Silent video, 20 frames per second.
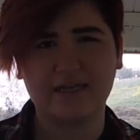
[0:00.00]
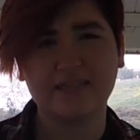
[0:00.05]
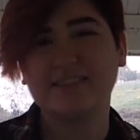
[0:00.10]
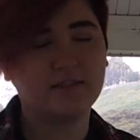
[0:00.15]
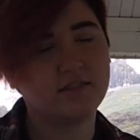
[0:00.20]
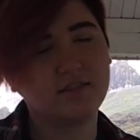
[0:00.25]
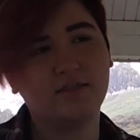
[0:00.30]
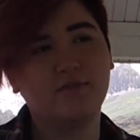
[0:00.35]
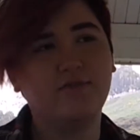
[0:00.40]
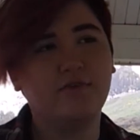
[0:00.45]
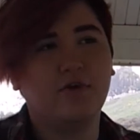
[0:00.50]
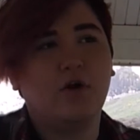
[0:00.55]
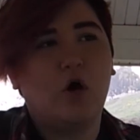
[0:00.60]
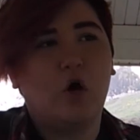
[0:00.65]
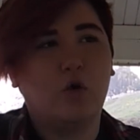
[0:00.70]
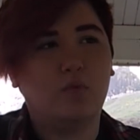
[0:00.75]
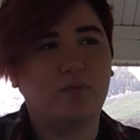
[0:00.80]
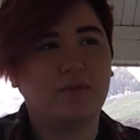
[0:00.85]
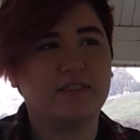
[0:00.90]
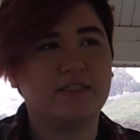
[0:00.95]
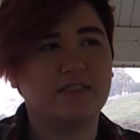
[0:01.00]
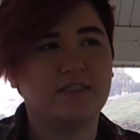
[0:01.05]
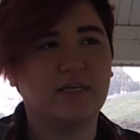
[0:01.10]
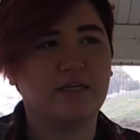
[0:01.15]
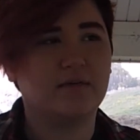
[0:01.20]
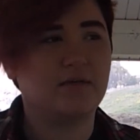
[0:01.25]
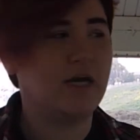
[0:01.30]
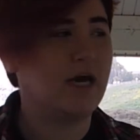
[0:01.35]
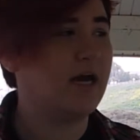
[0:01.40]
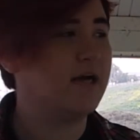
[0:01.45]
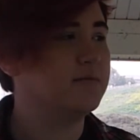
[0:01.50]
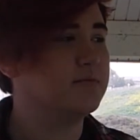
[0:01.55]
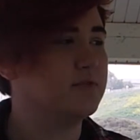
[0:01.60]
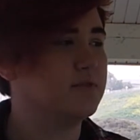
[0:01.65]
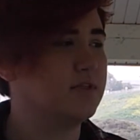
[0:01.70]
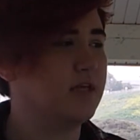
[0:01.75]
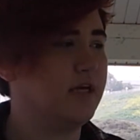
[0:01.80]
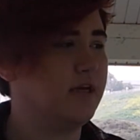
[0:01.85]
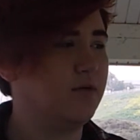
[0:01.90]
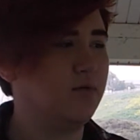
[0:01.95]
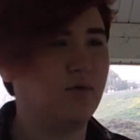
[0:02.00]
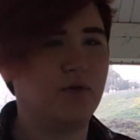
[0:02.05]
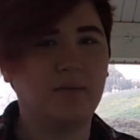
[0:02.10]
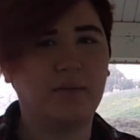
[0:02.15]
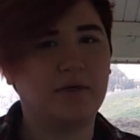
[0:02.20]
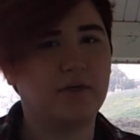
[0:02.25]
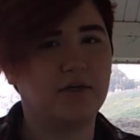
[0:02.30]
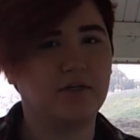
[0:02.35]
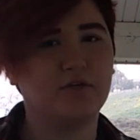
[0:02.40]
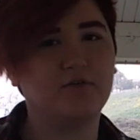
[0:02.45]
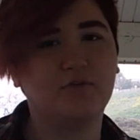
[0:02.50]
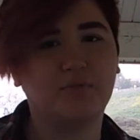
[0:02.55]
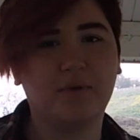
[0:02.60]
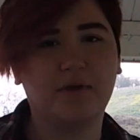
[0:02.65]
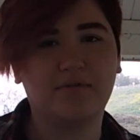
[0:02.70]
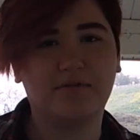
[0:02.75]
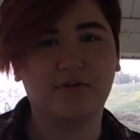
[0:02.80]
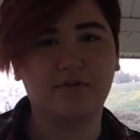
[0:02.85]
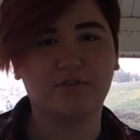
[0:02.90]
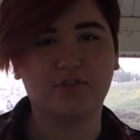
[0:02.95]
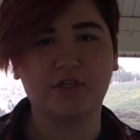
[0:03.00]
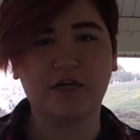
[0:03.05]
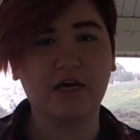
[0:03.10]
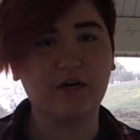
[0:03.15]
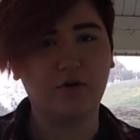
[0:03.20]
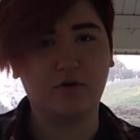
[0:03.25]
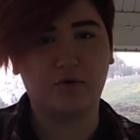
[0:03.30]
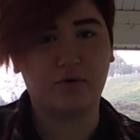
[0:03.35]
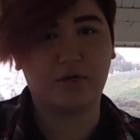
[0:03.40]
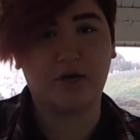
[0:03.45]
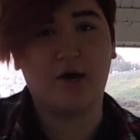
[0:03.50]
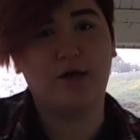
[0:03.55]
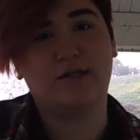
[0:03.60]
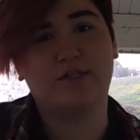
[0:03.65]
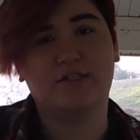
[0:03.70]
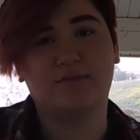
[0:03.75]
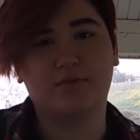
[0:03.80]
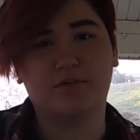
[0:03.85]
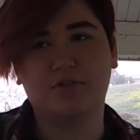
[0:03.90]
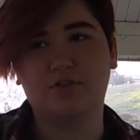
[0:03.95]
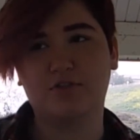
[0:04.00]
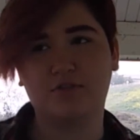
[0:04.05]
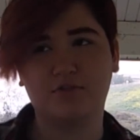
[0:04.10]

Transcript: I still feel hopeless sometimes, like what am I going to do with my future? I don't know what college I'm